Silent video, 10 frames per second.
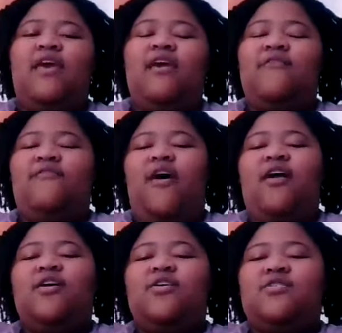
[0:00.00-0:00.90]
it
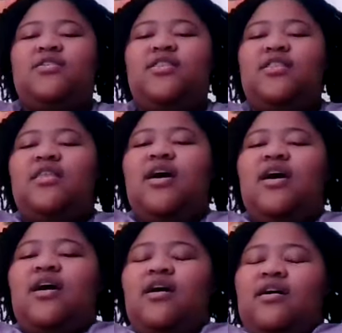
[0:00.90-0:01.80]
follows
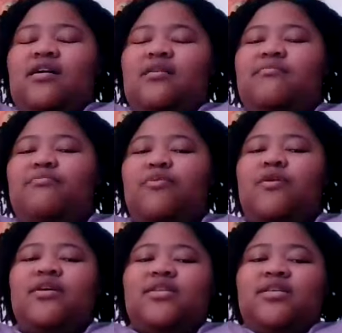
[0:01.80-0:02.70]
the
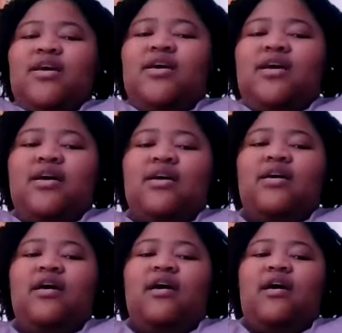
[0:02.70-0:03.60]
prince
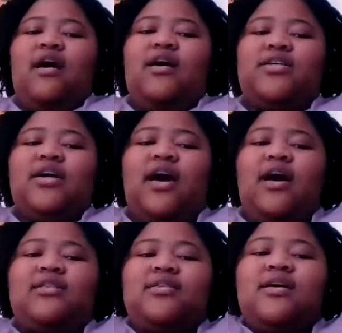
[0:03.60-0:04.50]

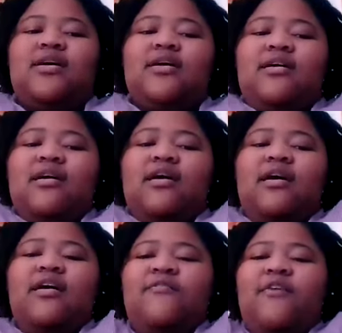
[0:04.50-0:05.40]
Ashikata.
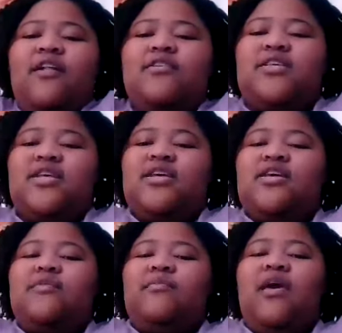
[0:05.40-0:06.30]
It follows
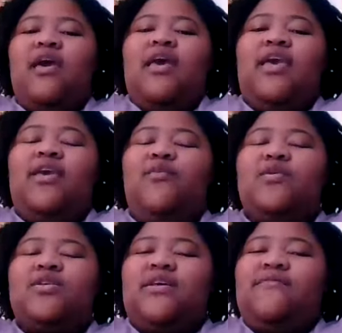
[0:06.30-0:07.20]
him. He
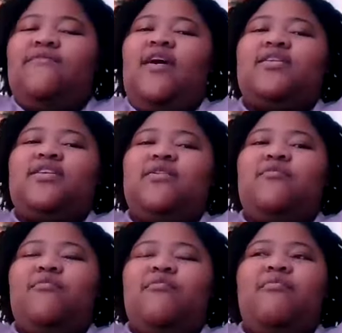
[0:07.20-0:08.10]
was
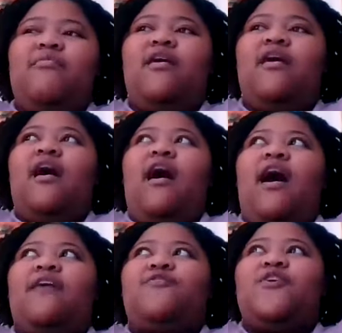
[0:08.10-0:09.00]
infected
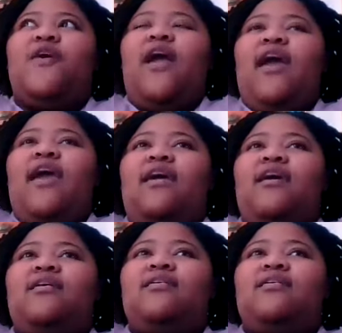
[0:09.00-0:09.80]
after a